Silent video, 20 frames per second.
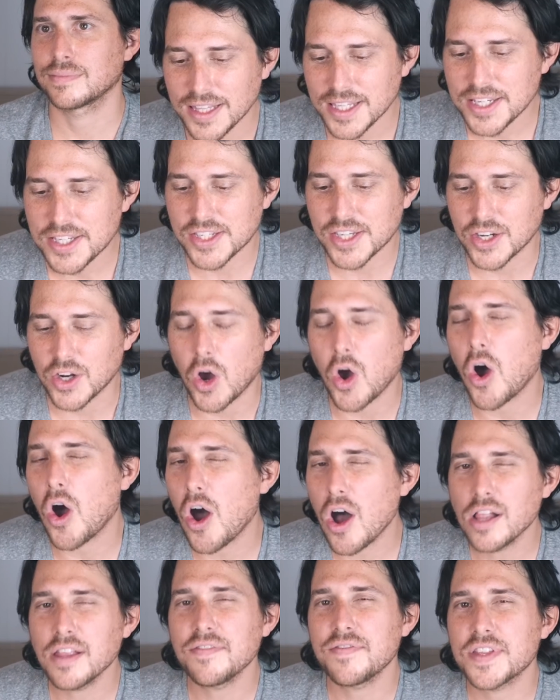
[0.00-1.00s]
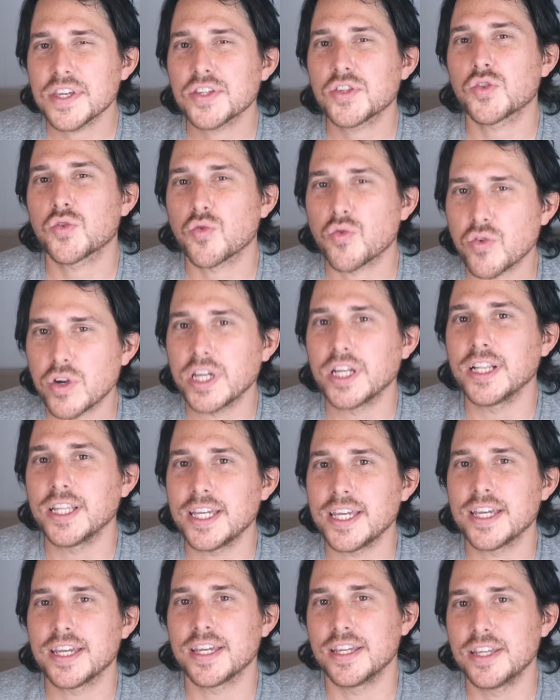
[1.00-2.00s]
Listen, all of this
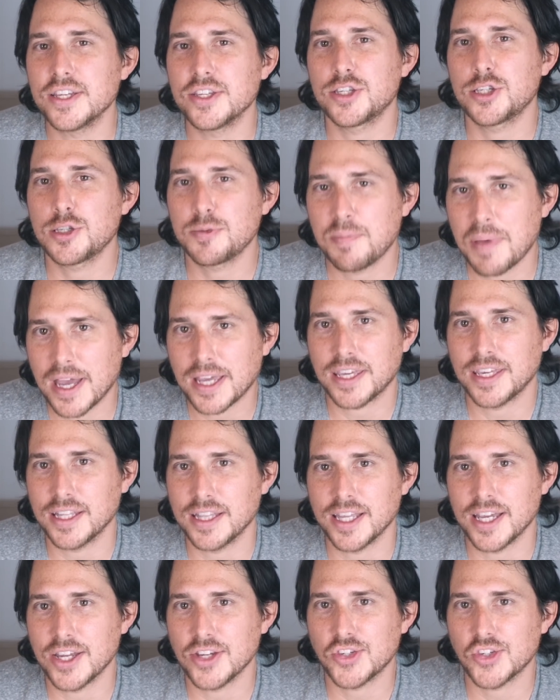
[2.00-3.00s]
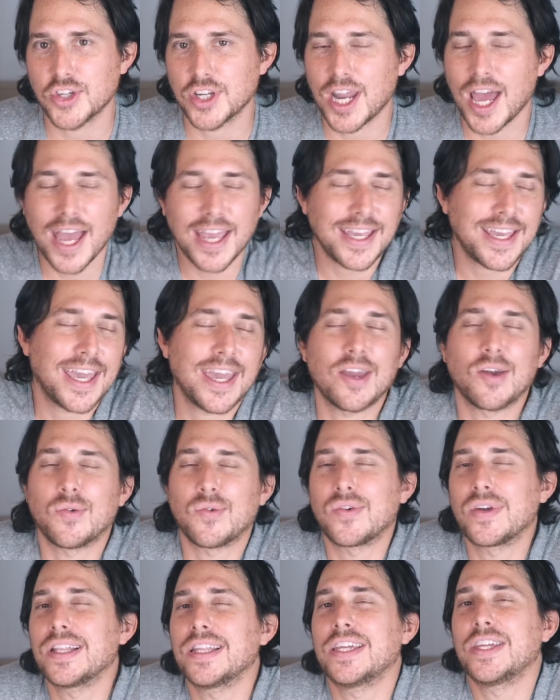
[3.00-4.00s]
really is speculation. I can't
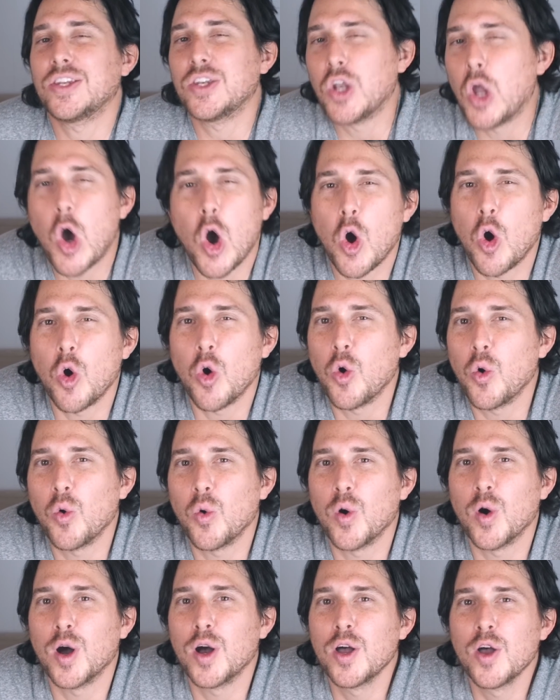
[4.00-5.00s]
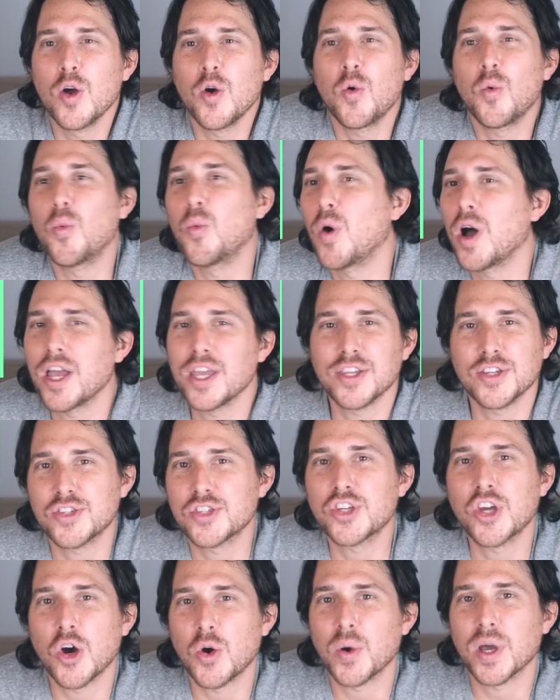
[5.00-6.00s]
really know what is
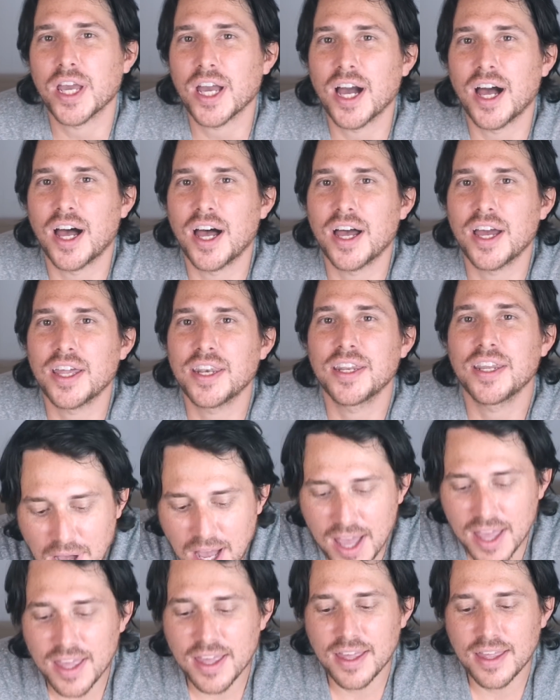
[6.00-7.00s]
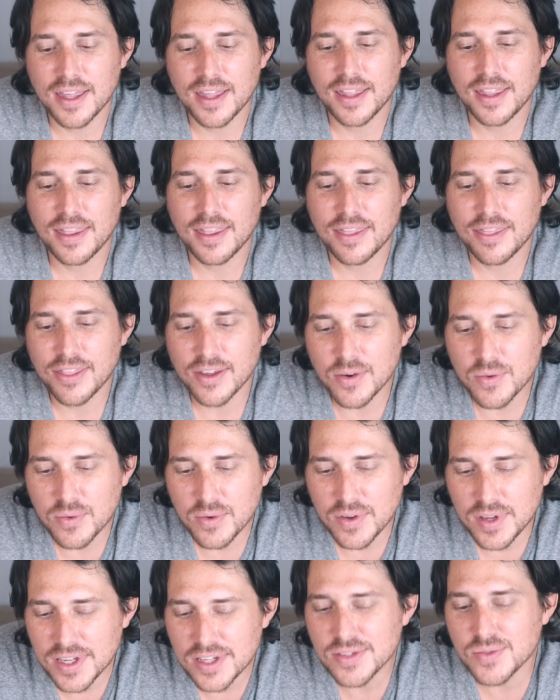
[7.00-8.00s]
going on, but
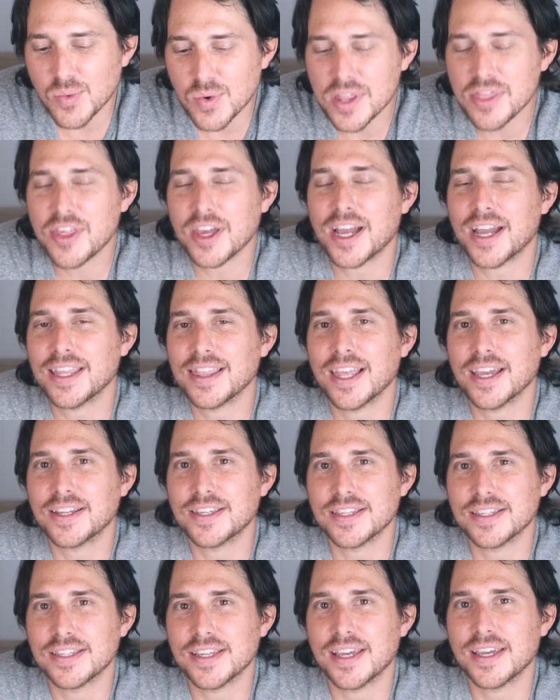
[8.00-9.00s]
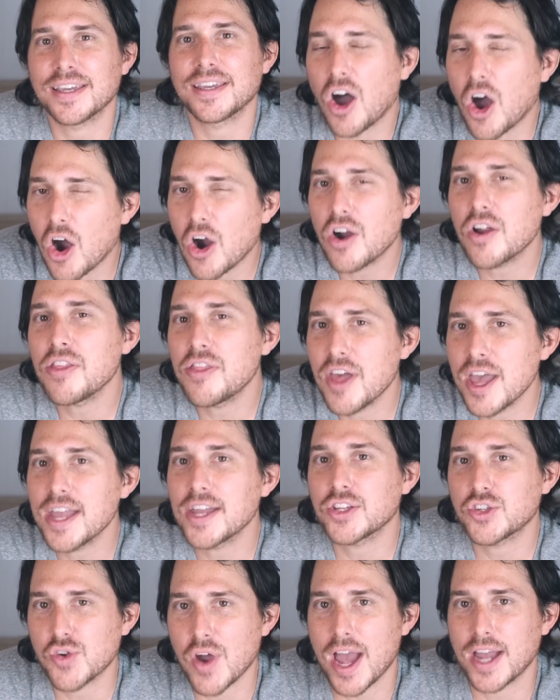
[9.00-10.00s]
there is one thing I'd like to say. Are they
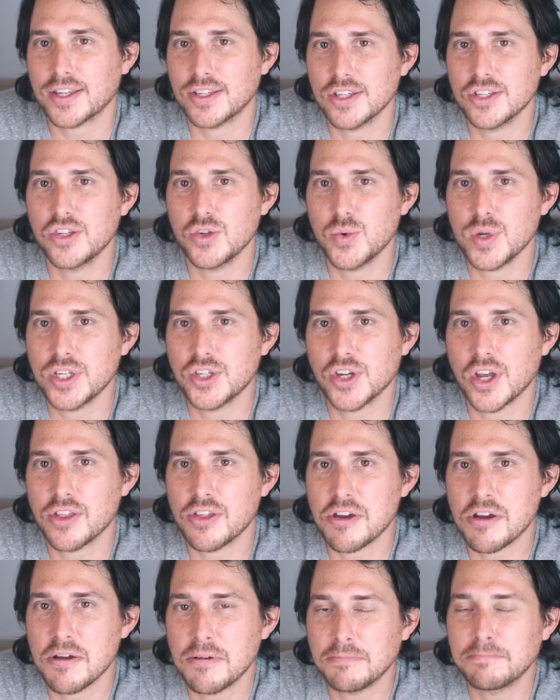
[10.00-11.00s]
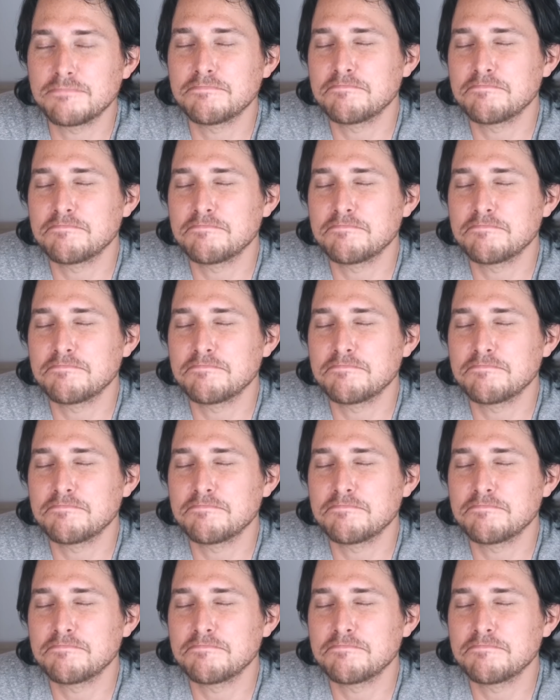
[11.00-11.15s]
attracted to each other?